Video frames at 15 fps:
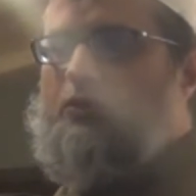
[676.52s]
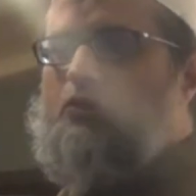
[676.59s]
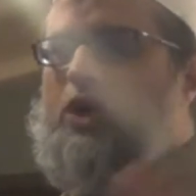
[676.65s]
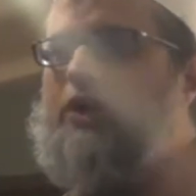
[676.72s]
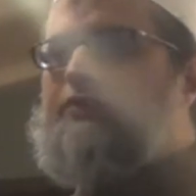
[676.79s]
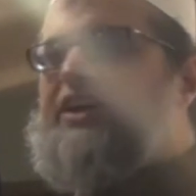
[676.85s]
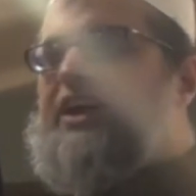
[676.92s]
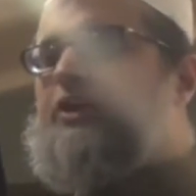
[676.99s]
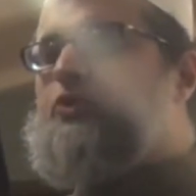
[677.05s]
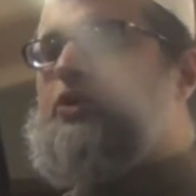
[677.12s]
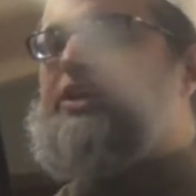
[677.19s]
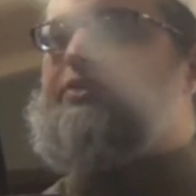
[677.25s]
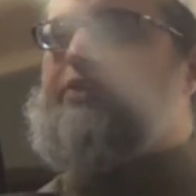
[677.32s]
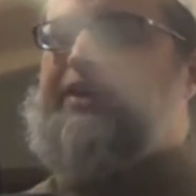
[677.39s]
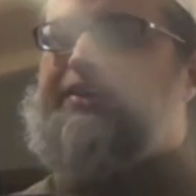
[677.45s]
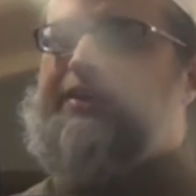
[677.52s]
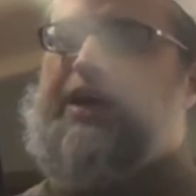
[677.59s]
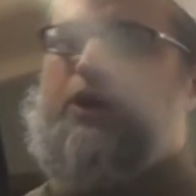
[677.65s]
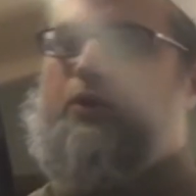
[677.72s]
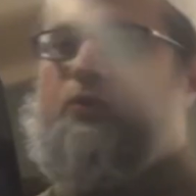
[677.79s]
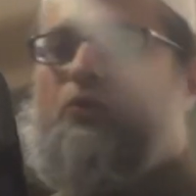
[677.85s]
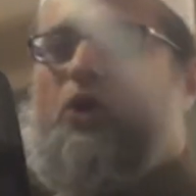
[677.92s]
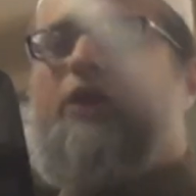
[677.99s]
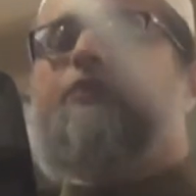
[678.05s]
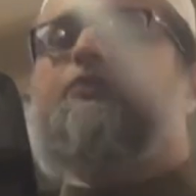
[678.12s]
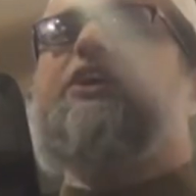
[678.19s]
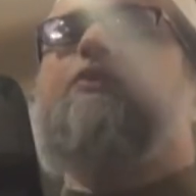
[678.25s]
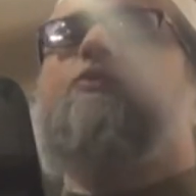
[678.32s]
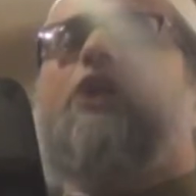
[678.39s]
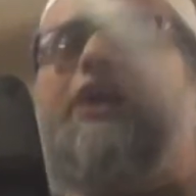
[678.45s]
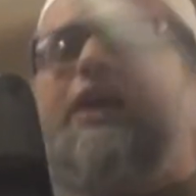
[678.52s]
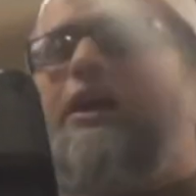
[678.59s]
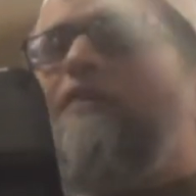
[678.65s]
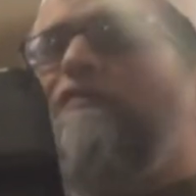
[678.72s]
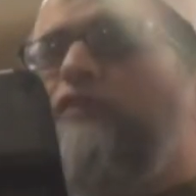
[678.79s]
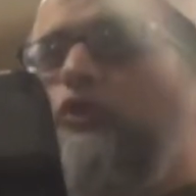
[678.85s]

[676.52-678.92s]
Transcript: What we are doing right now, what are our